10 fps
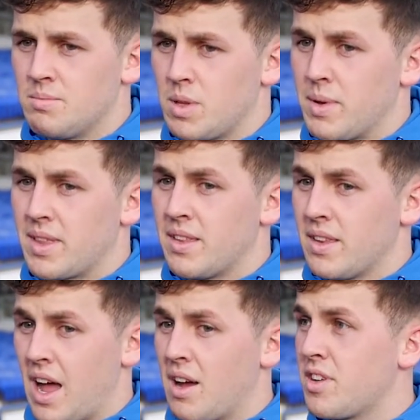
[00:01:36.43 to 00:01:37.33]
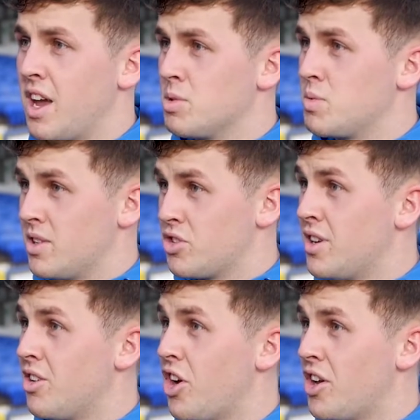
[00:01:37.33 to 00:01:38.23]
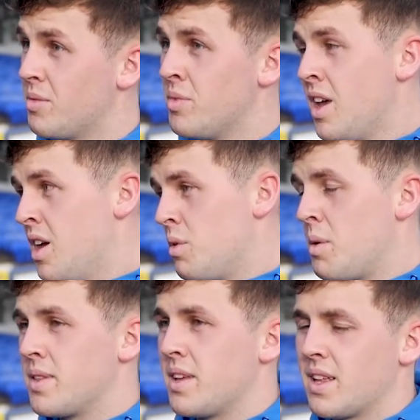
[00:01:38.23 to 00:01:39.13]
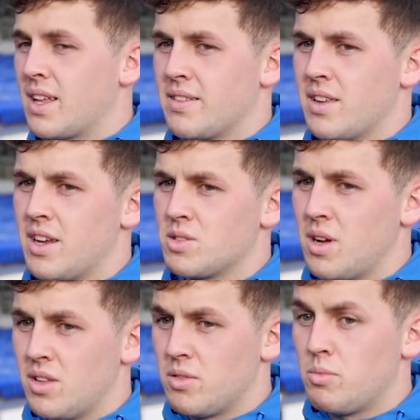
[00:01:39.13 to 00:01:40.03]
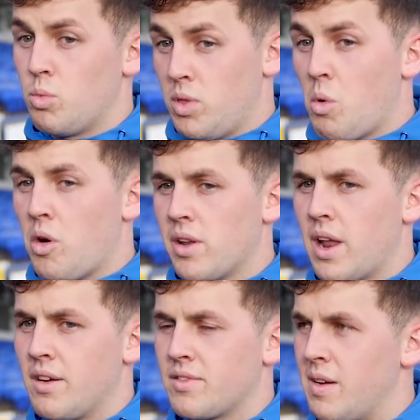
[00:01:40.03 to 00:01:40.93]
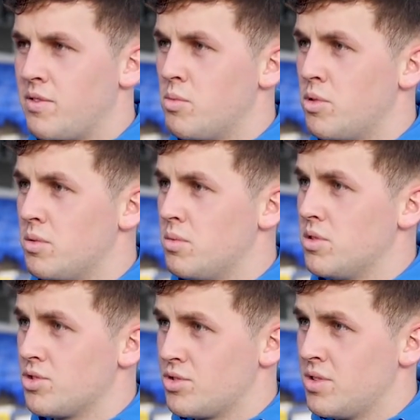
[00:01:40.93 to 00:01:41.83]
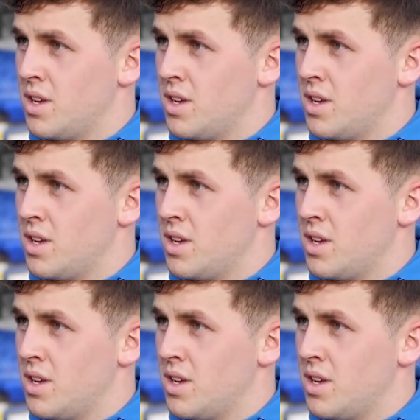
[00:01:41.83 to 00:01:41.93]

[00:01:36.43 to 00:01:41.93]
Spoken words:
They went in half time as well, 2-0 down, and we went in like that today as well. And the warning at half time from Warren was,